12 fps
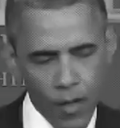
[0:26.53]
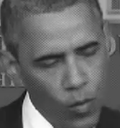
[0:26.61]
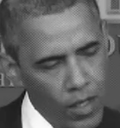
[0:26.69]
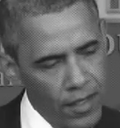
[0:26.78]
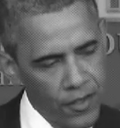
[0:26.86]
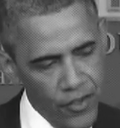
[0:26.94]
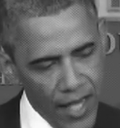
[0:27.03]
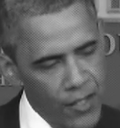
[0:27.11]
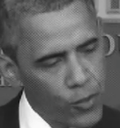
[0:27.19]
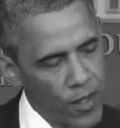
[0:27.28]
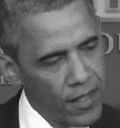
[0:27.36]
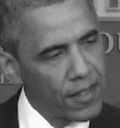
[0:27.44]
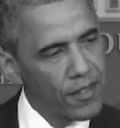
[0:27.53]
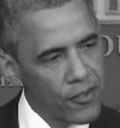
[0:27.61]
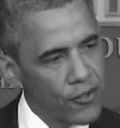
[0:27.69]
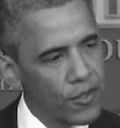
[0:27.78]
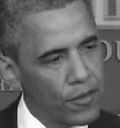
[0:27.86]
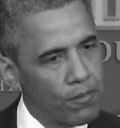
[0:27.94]
I don't want to exaggerate
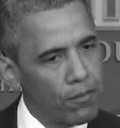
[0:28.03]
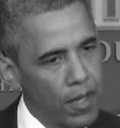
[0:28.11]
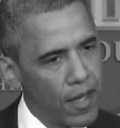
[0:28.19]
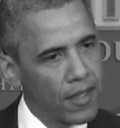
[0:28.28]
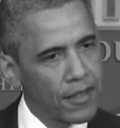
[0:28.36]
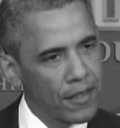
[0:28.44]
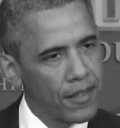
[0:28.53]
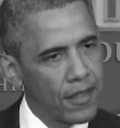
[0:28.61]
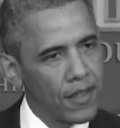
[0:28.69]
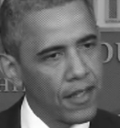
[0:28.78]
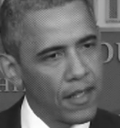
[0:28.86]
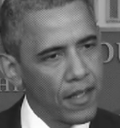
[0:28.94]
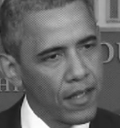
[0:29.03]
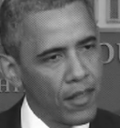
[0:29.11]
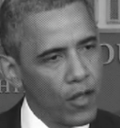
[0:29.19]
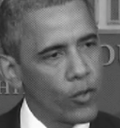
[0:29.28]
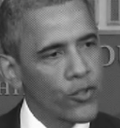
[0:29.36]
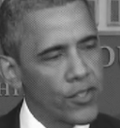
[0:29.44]
this, but
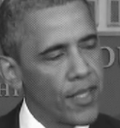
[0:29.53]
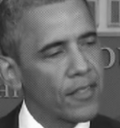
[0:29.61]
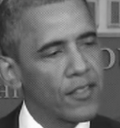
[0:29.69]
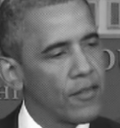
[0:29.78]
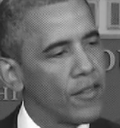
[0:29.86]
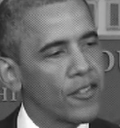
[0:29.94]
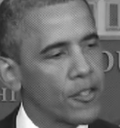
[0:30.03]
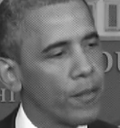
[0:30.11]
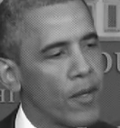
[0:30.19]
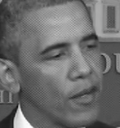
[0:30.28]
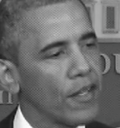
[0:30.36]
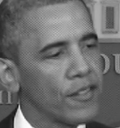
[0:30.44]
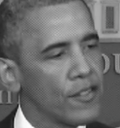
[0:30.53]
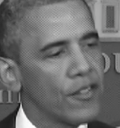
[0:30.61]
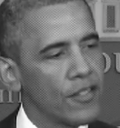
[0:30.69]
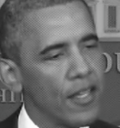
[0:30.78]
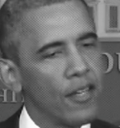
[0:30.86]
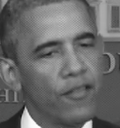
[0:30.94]
those sets of
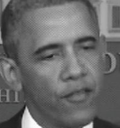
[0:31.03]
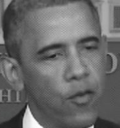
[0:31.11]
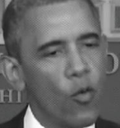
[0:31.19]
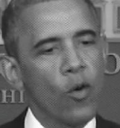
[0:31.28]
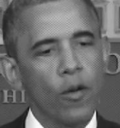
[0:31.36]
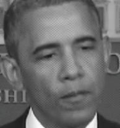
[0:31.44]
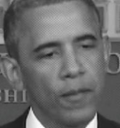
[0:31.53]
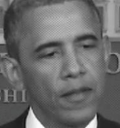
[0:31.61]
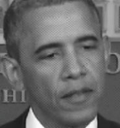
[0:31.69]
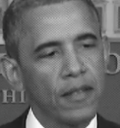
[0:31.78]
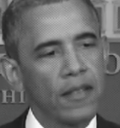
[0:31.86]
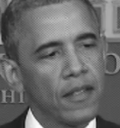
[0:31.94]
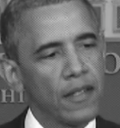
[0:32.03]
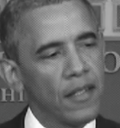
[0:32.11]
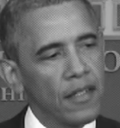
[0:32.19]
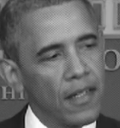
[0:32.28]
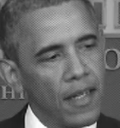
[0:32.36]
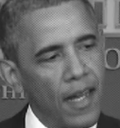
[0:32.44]
experiences inform
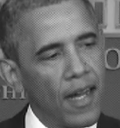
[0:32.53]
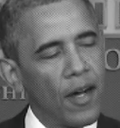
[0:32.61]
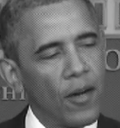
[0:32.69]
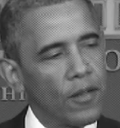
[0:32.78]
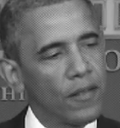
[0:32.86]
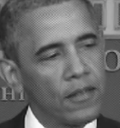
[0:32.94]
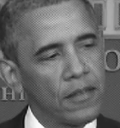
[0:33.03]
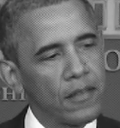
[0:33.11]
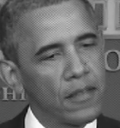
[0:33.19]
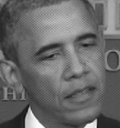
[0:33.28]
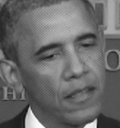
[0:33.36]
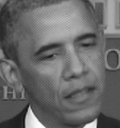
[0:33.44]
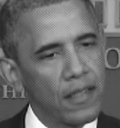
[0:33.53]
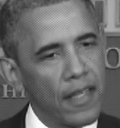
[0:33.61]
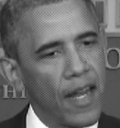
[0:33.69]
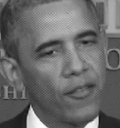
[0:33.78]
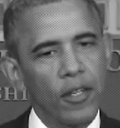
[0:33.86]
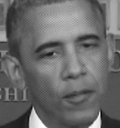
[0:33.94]
how
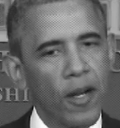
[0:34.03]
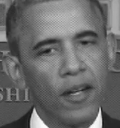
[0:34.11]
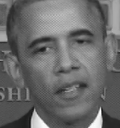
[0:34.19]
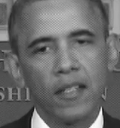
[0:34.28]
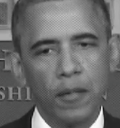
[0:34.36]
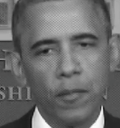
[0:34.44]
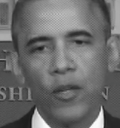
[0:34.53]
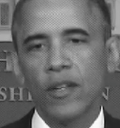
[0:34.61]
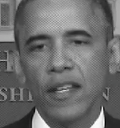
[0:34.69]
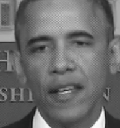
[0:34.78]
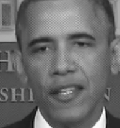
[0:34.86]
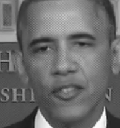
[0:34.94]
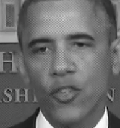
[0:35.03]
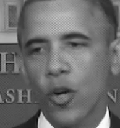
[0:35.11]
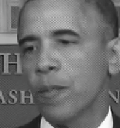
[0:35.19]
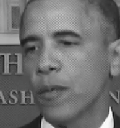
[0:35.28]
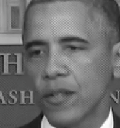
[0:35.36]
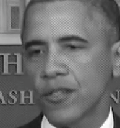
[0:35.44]
the African-American community
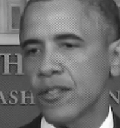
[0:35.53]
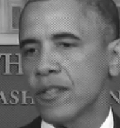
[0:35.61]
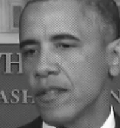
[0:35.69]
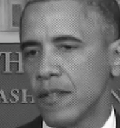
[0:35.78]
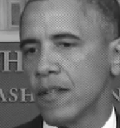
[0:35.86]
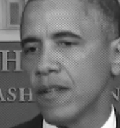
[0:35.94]
interprets